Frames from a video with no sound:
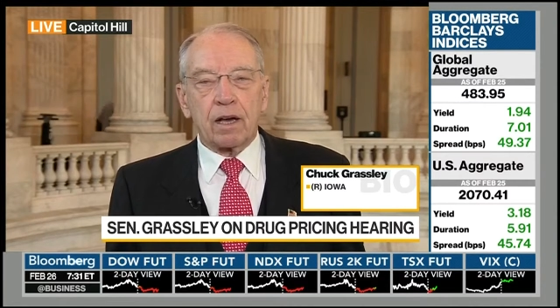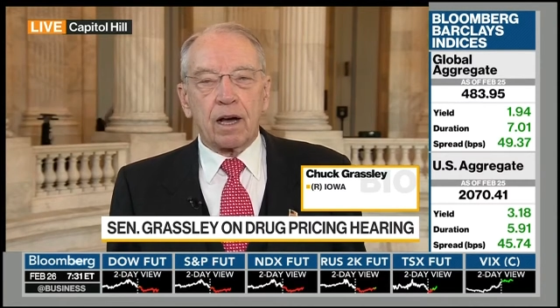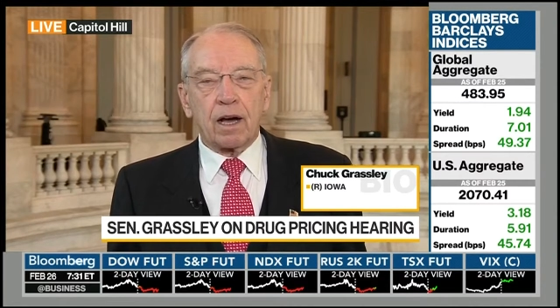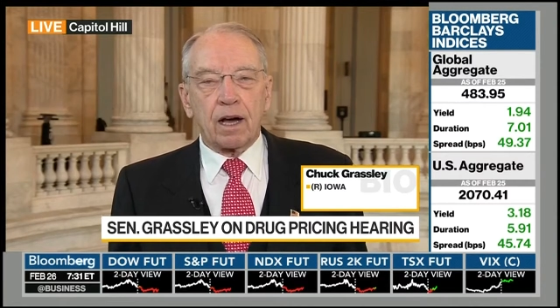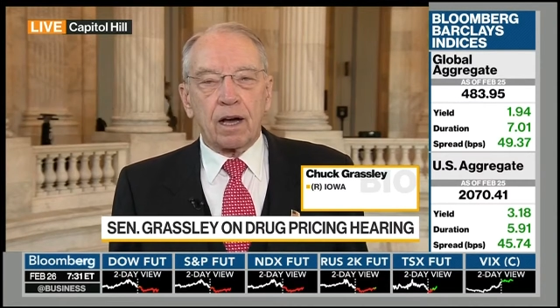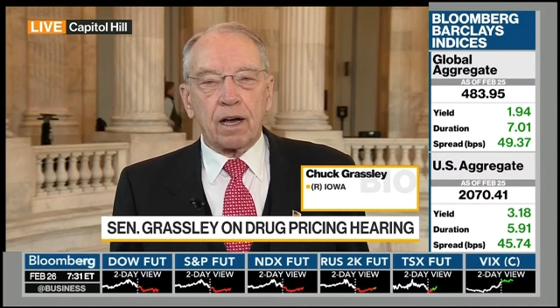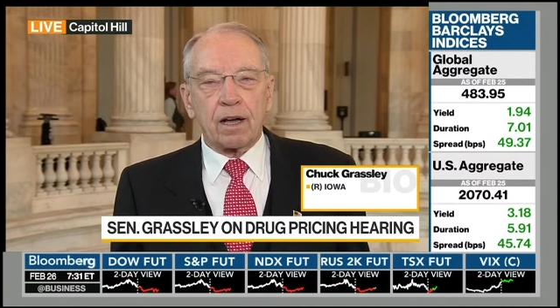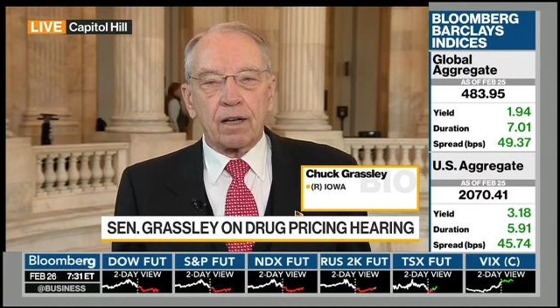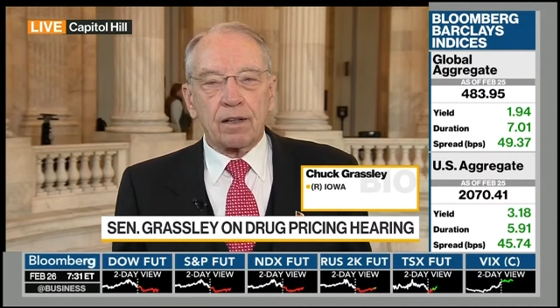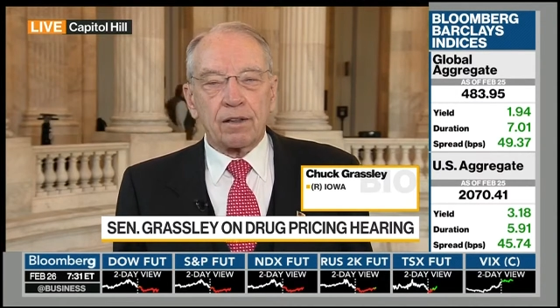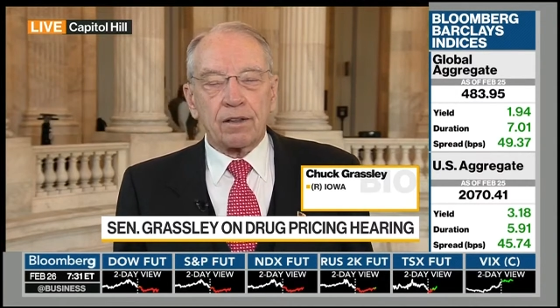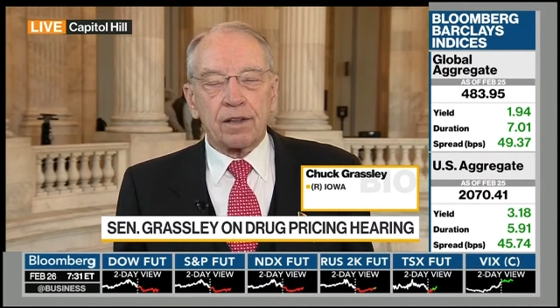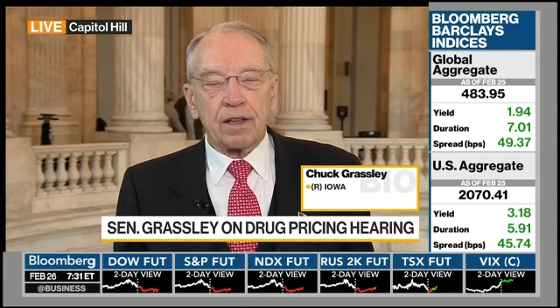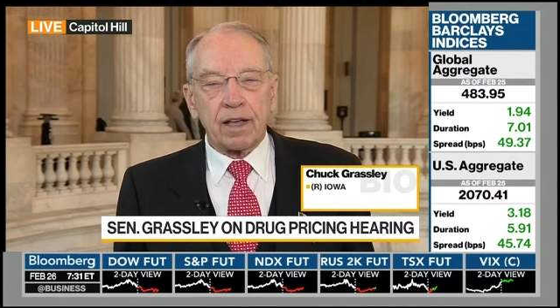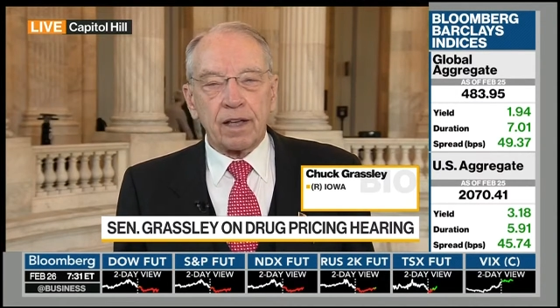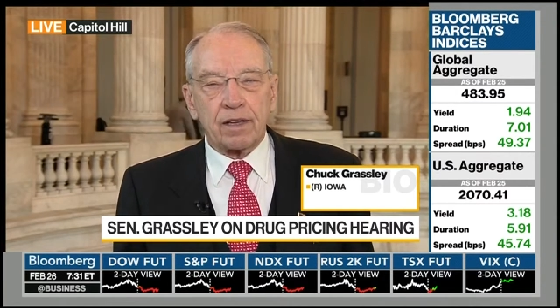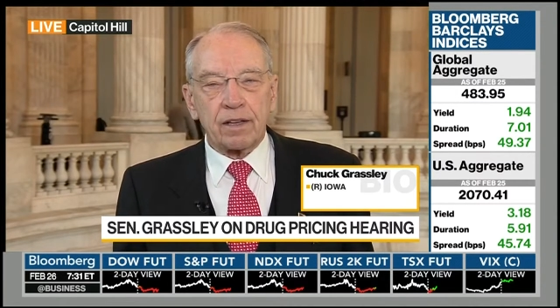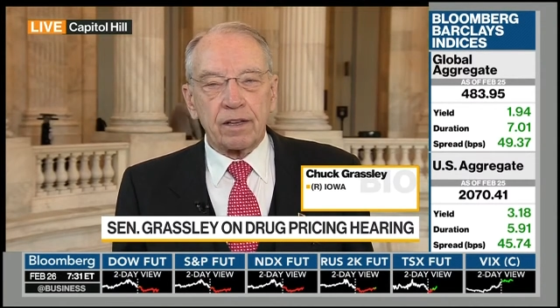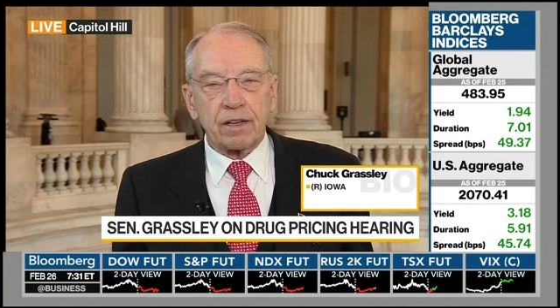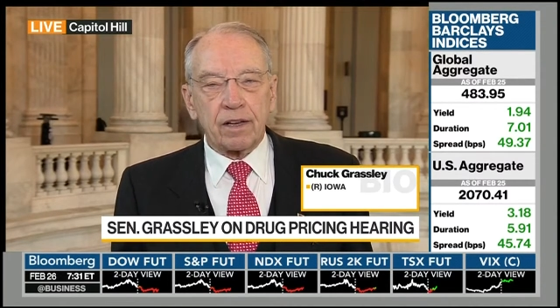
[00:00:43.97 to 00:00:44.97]

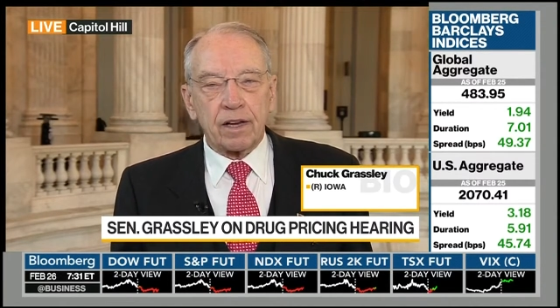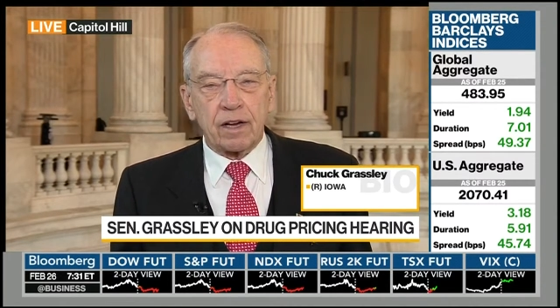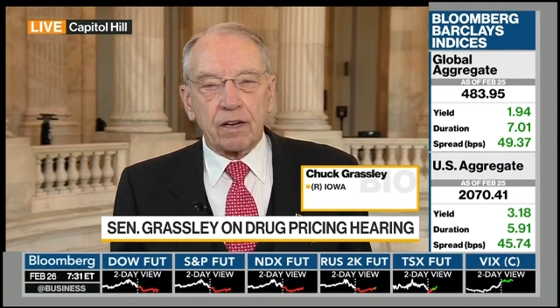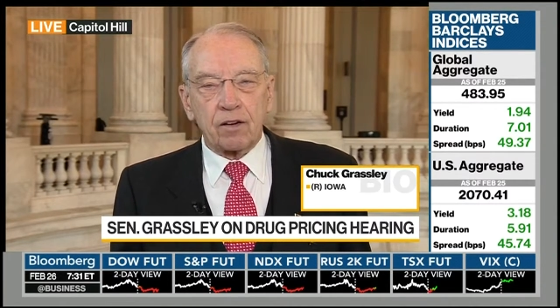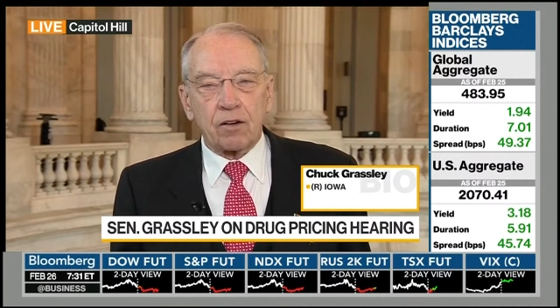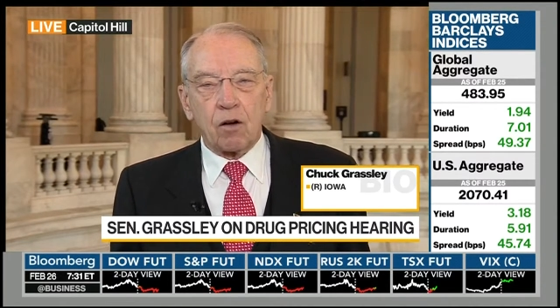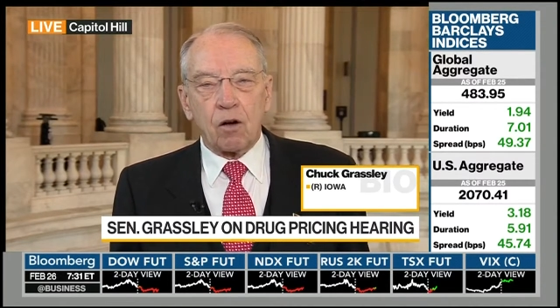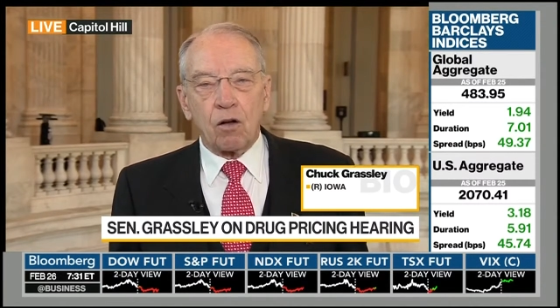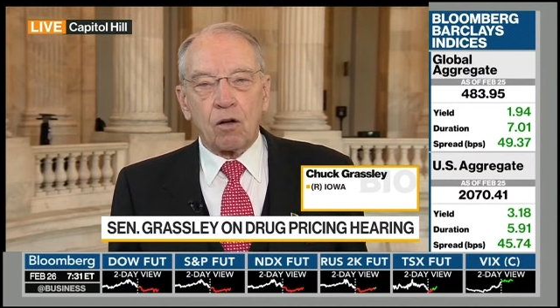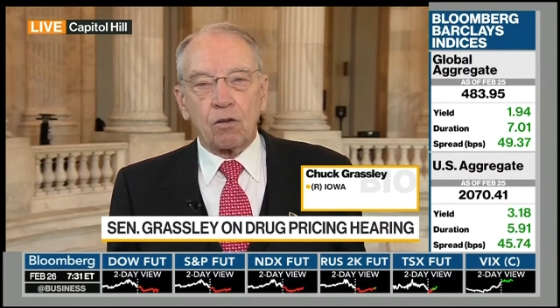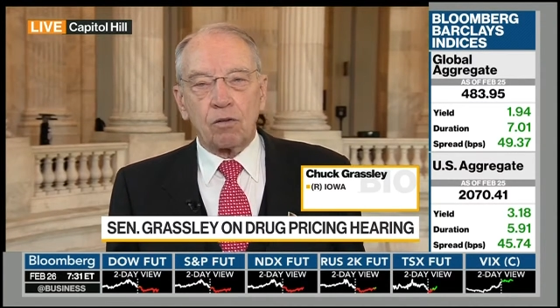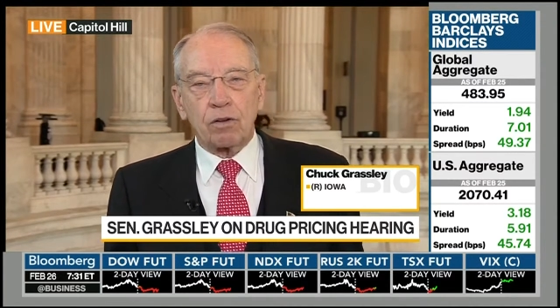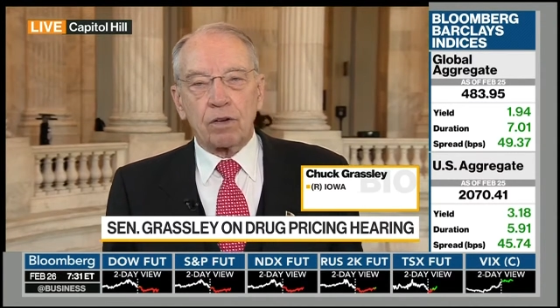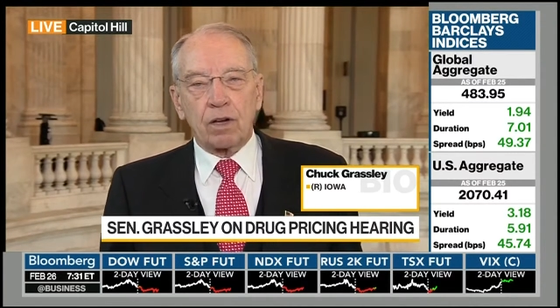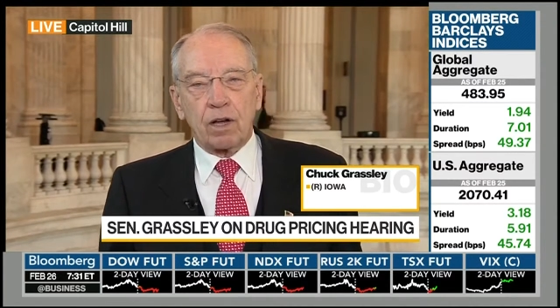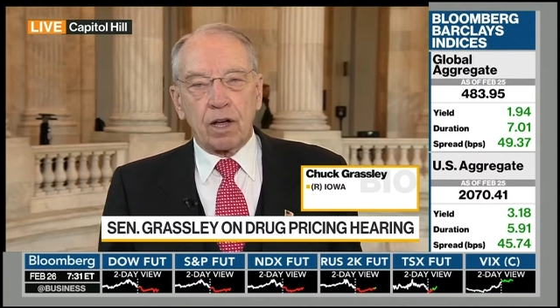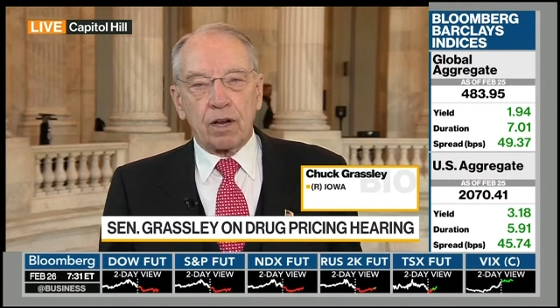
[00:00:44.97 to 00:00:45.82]
that are called